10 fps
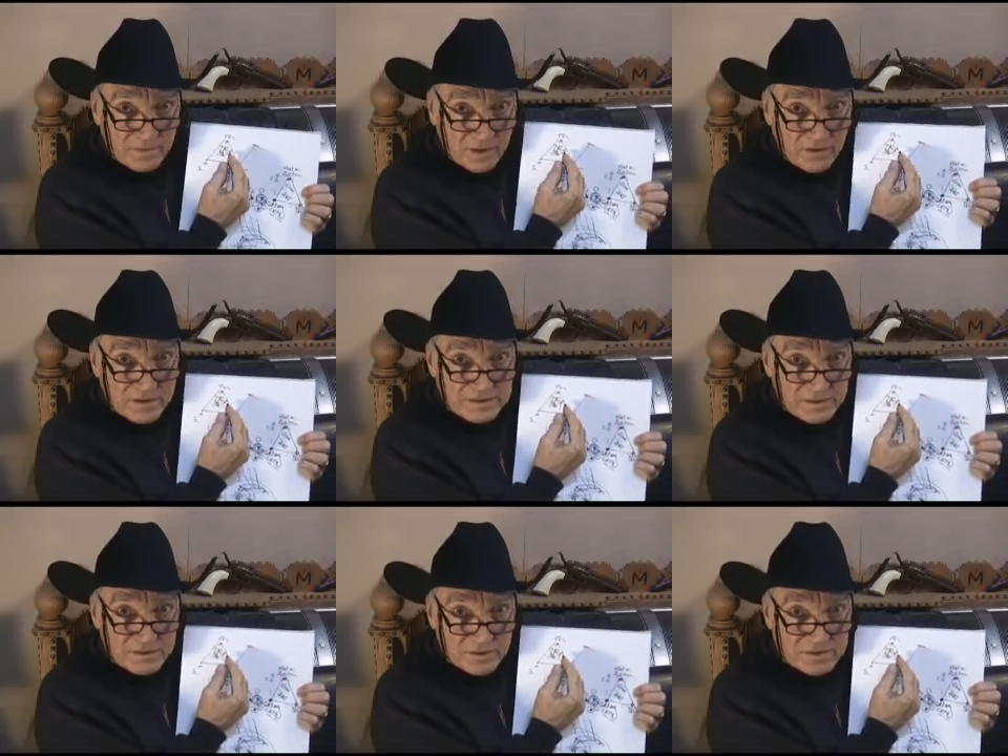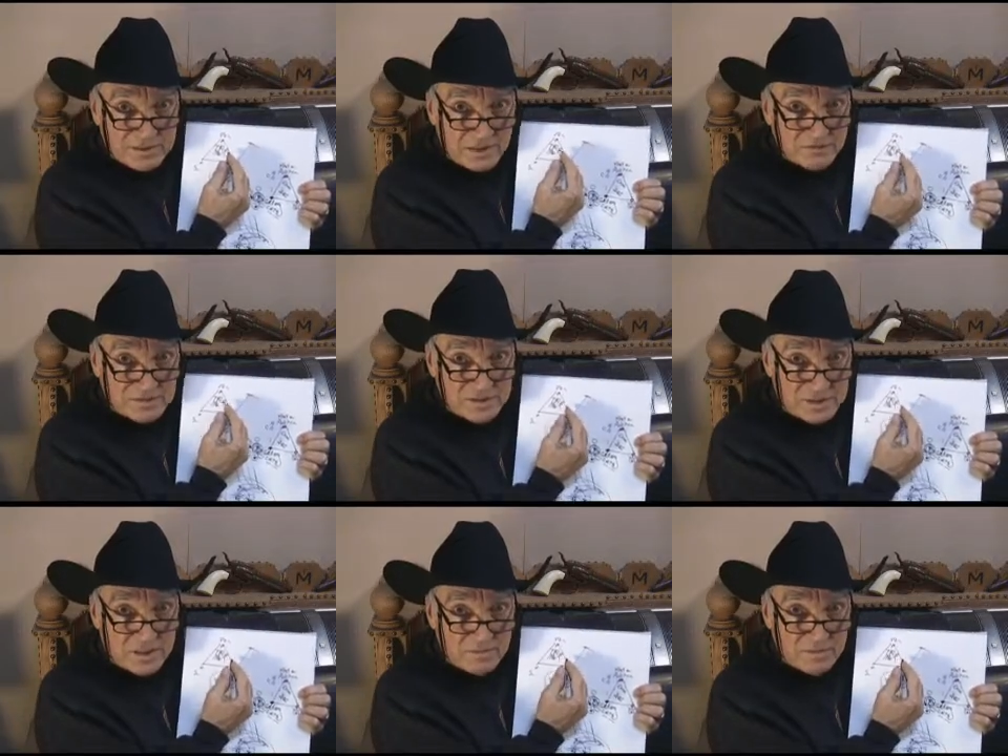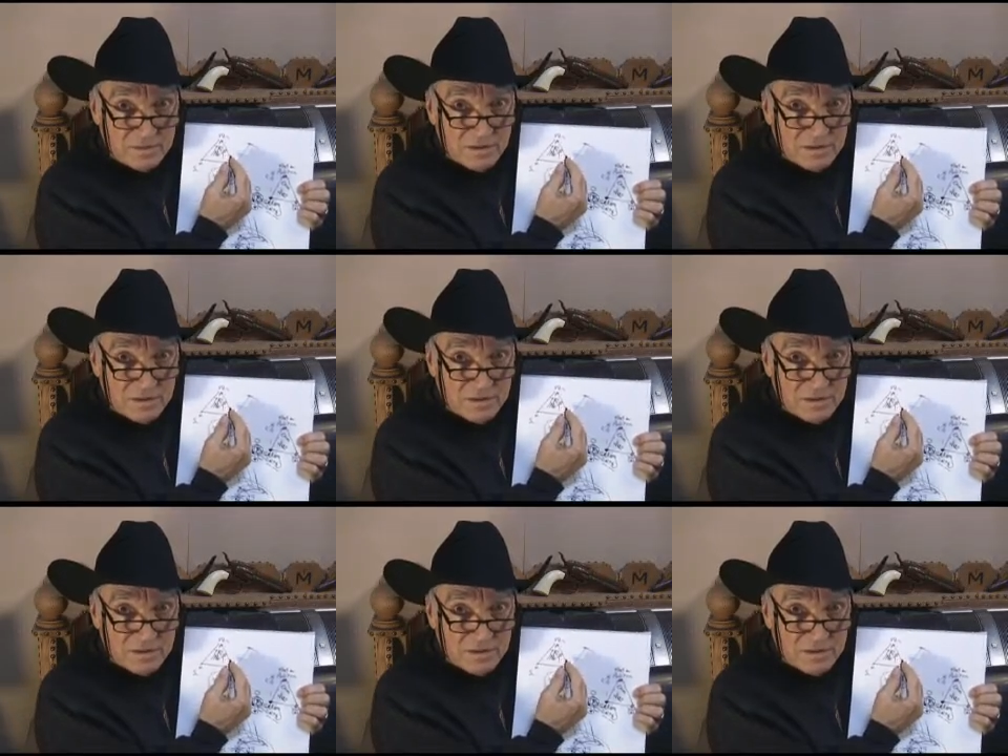The artist has good self-esteem